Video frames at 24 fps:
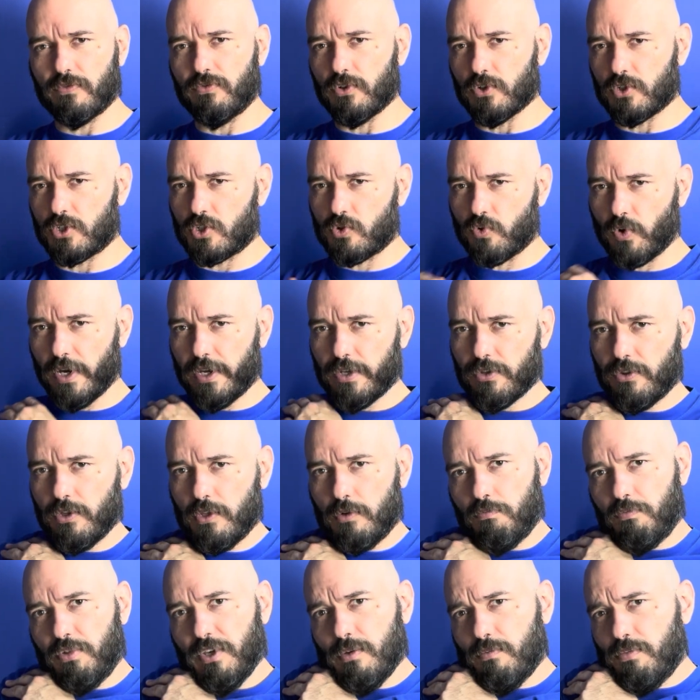you're
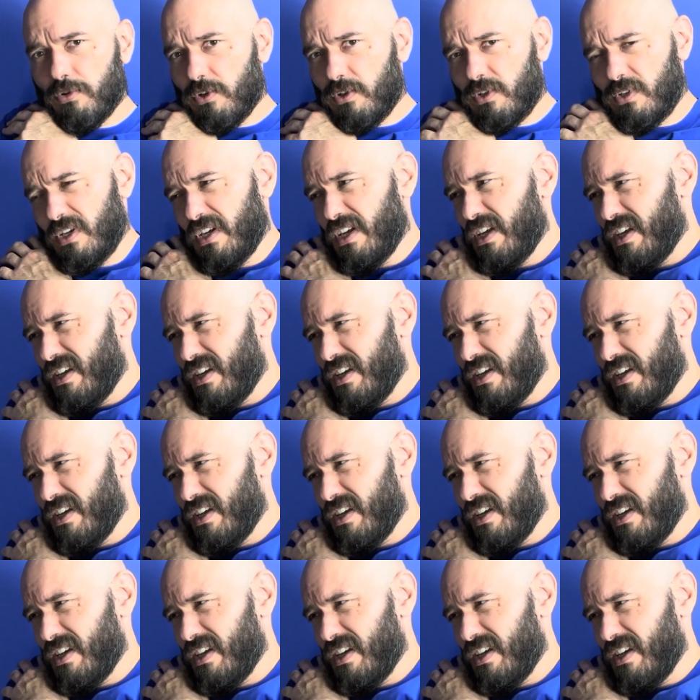strangling people